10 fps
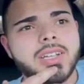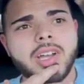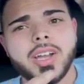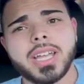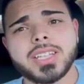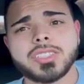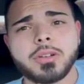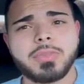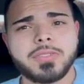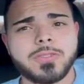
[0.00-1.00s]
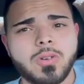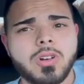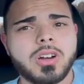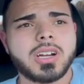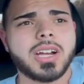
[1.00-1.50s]
Okay, so
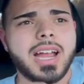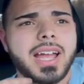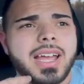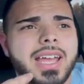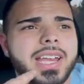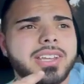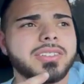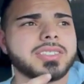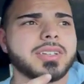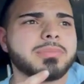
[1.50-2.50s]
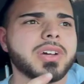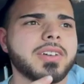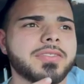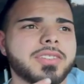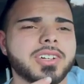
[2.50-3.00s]
before I had used a
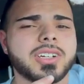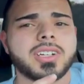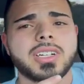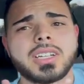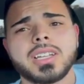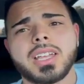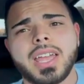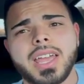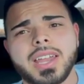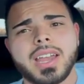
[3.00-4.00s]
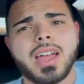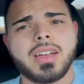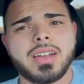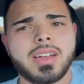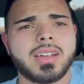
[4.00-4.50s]
buffer and
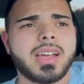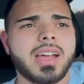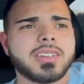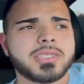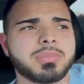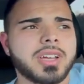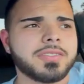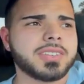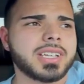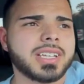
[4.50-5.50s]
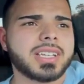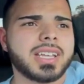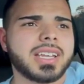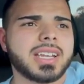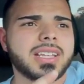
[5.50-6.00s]
I was buffing it
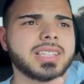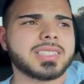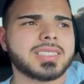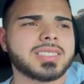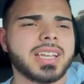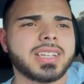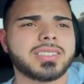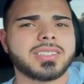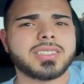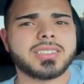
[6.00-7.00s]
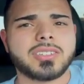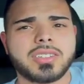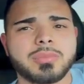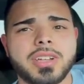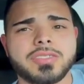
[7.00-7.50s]
and I let the sander or
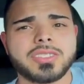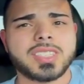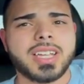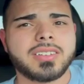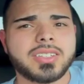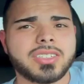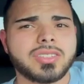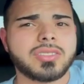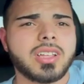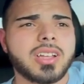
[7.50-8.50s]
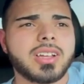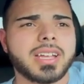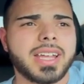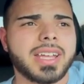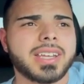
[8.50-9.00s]
the buffer stay on there too long
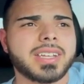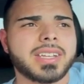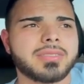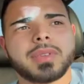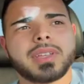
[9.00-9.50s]
and it